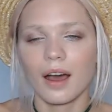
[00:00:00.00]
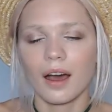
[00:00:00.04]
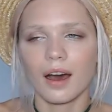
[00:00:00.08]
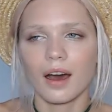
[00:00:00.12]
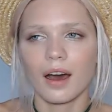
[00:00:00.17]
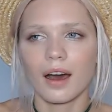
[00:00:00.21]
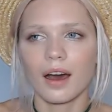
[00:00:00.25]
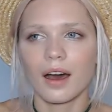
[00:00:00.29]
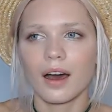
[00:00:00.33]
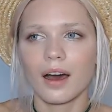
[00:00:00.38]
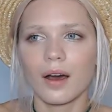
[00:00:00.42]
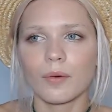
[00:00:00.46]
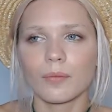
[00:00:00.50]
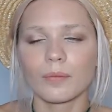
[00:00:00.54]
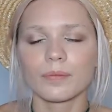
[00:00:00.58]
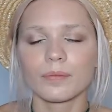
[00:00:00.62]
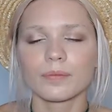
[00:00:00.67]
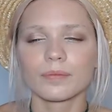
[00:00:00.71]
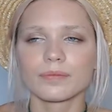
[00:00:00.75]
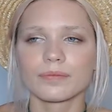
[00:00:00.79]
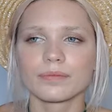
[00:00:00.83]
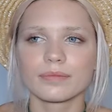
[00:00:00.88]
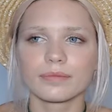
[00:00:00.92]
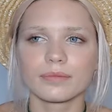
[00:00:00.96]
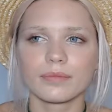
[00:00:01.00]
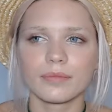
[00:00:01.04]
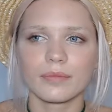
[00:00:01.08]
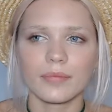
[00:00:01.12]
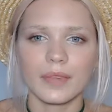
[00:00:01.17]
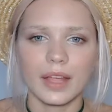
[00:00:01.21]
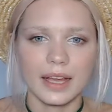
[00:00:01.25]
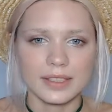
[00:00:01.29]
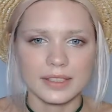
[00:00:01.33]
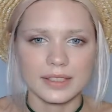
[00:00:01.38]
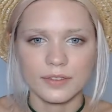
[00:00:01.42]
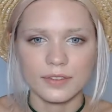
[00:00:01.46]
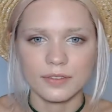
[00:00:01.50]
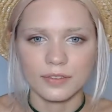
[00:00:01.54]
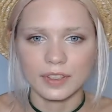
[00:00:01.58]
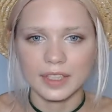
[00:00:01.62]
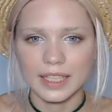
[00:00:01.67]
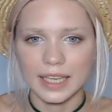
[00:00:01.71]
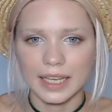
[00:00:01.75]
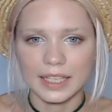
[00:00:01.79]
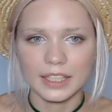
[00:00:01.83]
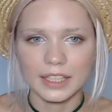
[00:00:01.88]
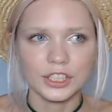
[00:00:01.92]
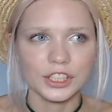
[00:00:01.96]
Um,
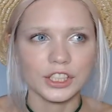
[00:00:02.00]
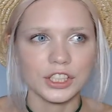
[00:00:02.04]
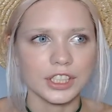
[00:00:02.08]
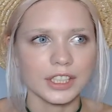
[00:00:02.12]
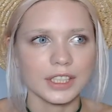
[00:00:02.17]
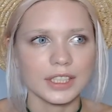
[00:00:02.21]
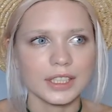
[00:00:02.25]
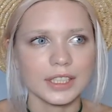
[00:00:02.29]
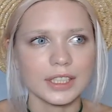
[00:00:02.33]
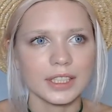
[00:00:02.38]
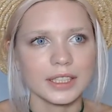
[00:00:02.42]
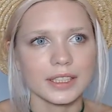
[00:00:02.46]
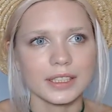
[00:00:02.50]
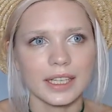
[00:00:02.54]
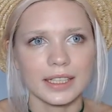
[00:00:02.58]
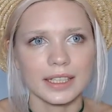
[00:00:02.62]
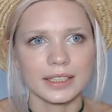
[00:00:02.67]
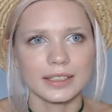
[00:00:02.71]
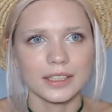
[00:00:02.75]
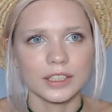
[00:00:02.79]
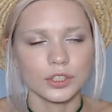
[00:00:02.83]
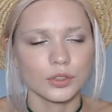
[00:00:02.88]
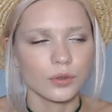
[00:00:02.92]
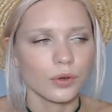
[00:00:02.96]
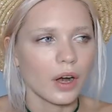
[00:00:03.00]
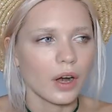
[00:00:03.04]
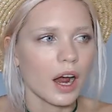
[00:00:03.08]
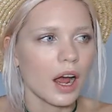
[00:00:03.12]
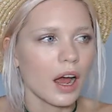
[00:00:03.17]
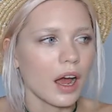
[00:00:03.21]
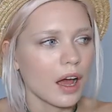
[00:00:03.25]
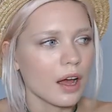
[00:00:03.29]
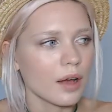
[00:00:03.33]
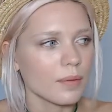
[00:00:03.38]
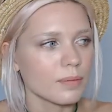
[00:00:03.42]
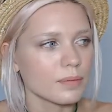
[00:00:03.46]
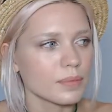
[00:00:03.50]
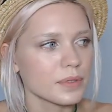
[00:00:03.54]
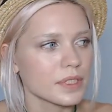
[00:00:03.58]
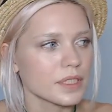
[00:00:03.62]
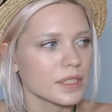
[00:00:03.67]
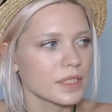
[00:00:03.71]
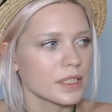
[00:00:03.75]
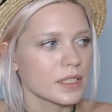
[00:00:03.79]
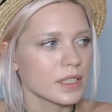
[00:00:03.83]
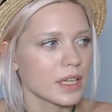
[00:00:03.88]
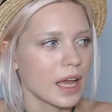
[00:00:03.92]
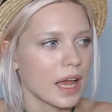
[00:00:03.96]
exfoliation and
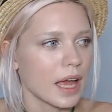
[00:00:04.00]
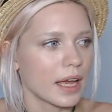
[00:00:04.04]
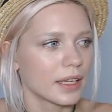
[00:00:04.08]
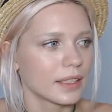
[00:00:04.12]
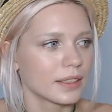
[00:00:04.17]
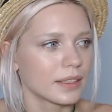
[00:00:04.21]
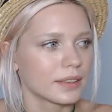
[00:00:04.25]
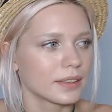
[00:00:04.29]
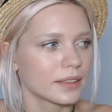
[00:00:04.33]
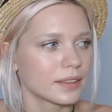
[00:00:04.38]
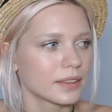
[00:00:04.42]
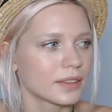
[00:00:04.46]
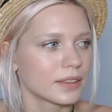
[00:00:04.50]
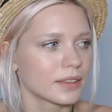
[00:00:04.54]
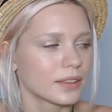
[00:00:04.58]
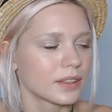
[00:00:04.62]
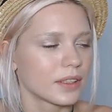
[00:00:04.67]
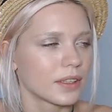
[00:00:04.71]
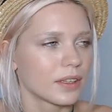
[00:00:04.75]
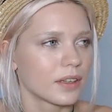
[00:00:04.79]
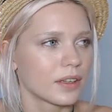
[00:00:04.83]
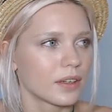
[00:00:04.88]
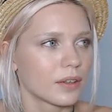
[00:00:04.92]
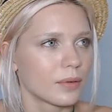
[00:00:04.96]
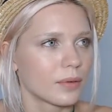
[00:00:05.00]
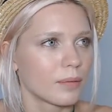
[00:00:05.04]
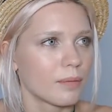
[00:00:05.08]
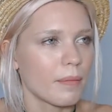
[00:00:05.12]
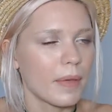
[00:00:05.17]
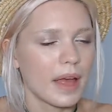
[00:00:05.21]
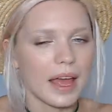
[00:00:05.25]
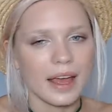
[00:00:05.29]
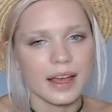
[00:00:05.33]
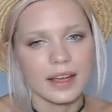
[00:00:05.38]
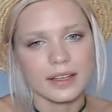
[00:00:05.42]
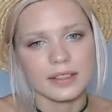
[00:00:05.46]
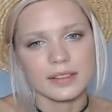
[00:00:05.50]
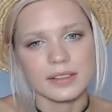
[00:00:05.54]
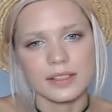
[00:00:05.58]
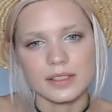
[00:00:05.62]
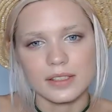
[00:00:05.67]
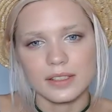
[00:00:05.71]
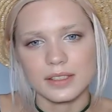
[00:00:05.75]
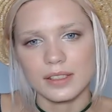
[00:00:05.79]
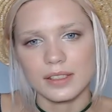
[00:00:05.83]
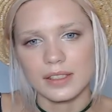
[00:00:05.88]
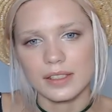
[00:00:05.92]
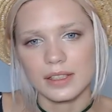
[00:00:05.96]
scrubs and uh,
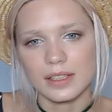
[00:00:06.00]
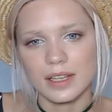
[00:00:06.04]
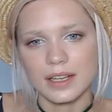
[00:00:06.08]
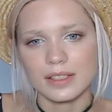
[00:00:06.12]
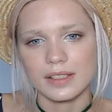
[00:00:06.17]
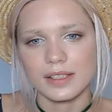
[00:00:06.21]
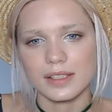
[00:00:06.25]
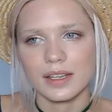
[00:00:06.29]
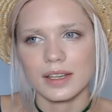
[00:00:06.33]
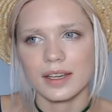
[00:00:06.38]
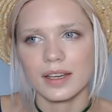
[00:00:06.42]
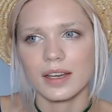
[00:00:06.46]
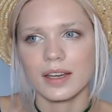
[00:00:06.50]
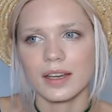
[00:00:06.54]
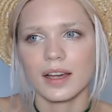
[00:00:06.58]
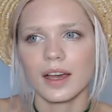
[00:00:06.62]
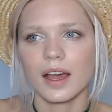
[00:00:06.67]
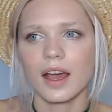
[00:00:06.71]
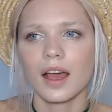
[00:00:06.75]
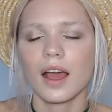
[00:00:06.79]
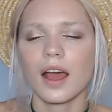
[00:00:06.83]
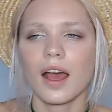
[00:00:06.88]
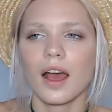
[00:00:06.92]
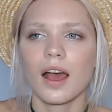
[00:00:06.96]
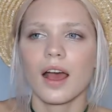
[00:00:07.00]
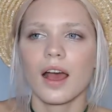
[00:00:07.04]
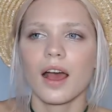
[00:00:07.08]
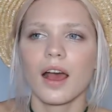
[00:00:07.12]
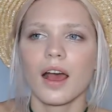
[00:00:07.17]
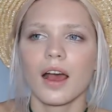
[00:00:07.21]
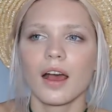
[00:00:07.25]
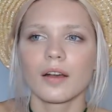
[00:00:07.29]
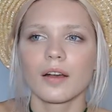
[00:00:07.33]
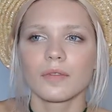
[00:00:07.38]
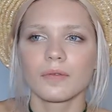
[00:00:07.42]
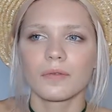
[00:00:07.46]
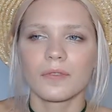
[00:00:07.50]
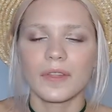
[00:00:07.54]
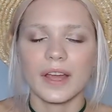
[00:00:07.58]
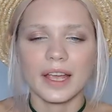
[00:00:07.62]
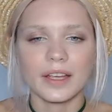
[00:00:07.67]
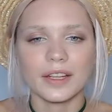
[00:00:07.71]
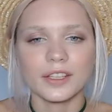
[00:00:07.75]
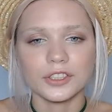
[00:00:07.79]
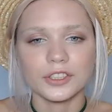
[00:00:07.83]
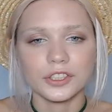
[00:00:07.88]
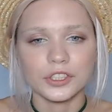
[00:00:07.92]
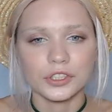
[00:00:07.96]
masks, cleansing,
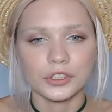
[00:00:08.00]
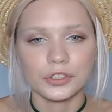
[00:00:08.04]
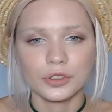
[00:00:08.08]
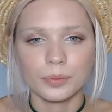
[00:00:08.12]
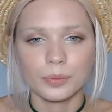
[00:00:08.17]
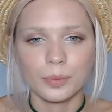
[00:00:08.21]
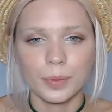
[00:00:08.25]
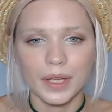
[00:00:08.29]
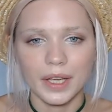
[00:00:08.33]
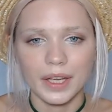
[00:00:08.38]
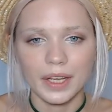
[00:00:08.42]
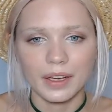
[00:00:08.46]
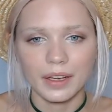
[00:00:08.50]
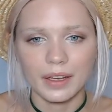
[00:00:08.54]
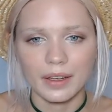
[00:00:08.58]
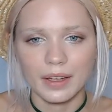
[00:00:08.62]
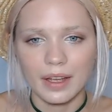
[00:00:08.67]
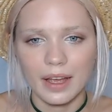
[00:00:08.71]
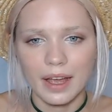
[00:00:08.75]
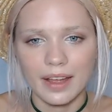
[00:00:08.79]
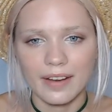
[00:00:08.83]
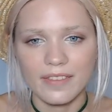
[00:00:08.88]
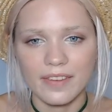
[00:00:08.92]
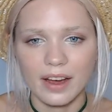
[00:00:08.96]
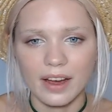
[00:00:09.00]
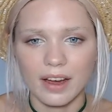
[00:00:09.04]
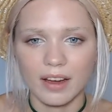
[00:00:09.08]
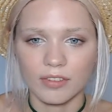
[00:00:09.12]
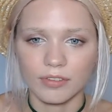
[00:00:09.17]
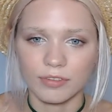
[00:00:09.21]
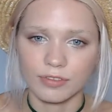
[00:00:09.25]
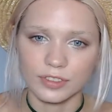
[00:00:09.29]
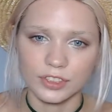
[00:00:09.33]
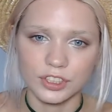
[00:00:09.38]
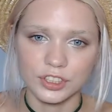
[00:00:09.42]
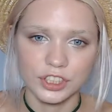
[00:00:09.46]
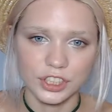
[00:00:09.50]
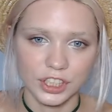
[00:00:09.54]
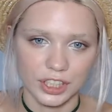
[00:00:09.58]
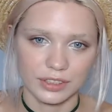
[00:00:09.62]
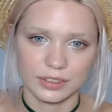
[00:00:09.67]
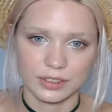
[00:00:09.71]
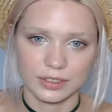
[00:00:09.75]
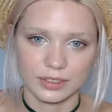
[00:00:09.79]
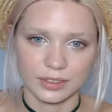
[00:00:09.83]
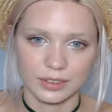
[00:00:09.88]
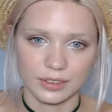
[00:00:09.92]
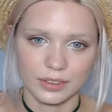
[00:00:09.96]
they should be enough
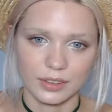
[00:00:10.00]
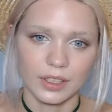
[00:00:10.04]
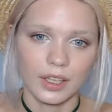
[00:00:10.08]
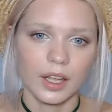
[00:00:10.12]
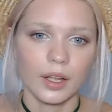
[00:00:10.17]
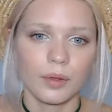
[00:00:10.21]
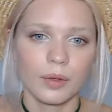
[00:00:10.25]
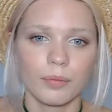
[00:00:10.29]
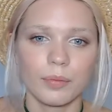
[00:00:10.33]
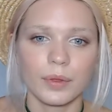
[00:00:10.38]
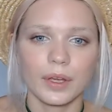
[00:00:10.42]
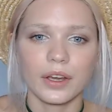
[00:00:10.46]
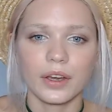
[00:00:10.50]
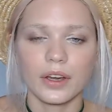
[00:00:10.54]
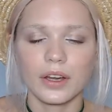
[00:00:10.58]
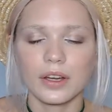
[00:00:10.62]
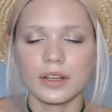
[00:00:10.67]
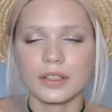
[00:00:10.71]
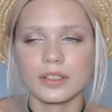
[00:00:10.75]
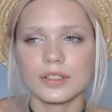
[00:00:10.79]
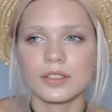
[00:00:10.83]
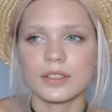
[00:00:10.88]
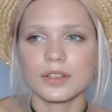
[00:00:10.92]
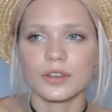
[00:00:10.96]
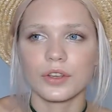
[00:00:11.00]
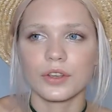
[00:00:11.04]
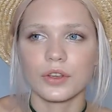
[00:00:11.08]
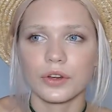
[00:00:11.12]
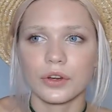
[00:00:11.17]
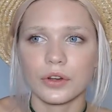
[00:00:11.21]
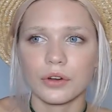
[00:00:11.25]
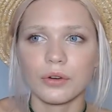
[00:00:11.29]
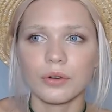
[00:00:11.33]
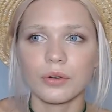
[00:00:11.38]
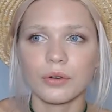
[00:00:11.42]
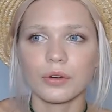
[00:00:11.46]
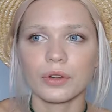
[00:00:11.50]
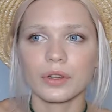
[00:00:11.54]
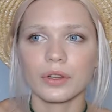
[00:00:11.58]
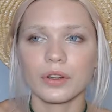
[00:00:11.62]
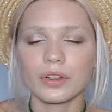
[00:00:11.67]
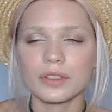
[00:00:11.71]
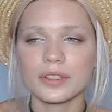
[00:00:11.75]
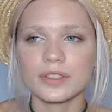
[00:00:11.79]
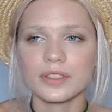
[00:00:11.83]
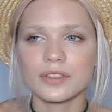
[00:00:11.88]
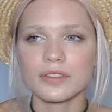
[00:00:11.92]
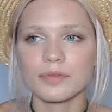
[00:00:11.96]
gentle because you know
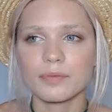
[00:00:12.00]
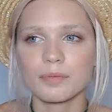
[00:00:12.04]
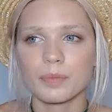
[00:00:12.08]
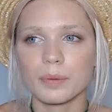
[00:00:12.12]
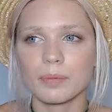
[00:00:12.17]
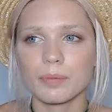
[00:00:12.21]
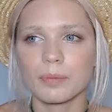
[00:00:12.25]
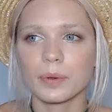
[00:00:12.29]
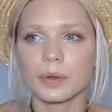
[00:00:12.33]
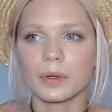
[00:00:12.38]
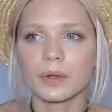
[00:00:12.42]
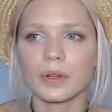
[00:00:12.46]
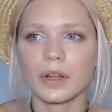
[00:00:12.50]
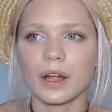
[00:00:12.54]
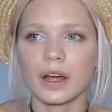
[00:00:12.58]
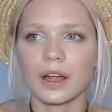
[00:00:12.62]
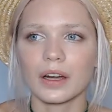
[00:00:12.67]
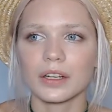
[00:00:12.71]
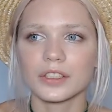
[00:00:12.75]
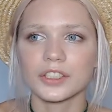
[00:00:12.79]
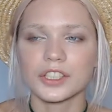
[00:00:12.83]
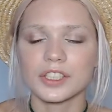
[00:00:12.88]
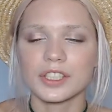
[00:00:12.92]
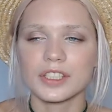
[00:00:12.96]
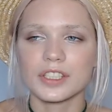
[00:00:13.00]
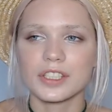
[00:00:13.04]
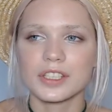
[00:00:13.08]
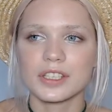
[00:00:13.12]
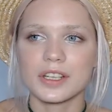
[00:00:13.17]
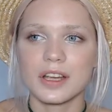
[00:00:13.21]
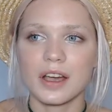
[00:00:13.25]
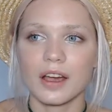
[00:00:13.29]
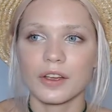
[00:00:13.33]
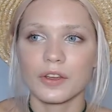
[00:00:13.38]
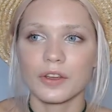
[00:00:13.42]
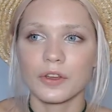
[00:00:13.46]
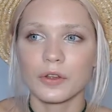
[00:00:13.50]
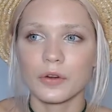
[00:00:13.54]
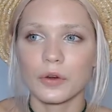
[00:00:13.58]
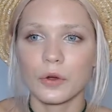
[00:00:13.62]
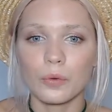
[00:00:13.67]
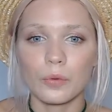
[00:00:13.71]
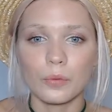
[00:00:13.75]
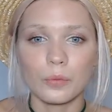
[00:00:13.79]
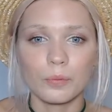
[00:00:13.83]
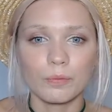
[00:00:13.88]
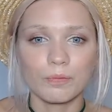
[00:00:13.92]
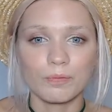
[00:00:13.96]
lots of people are just uh, you
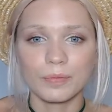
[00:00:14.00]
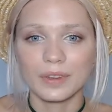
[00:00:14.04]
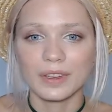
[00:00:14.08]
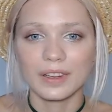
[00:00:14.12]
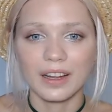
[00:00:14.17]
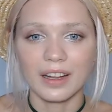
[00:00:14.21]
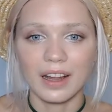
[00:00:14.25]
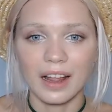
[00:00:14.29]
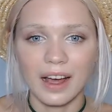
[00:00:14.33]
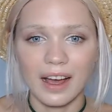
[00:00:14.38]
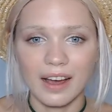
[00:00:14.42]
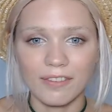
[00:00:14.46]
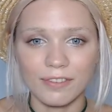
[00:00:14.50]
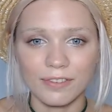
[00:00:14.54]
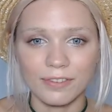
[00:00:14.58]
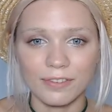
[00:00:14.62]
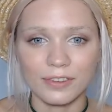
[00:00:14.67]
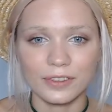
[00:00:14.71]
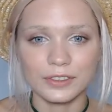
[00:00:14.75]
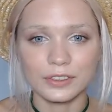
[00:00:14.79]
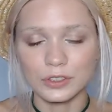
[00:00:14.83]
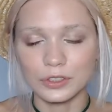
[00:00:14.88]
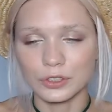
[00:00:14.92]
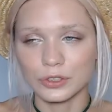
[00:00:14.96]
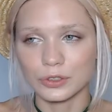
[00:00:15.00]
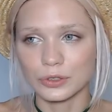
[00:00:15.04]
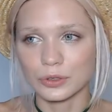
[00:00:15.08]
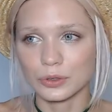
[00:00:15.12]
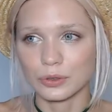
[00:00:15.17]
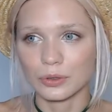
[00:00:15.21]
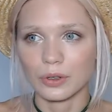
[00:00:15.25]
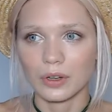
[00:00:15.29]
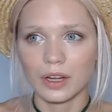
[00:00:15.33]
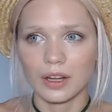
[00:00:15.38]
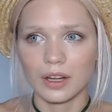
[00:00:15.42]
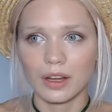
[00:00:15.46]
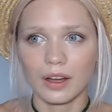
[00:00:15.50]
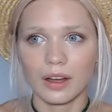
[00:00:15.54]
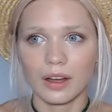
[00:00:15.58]
know love to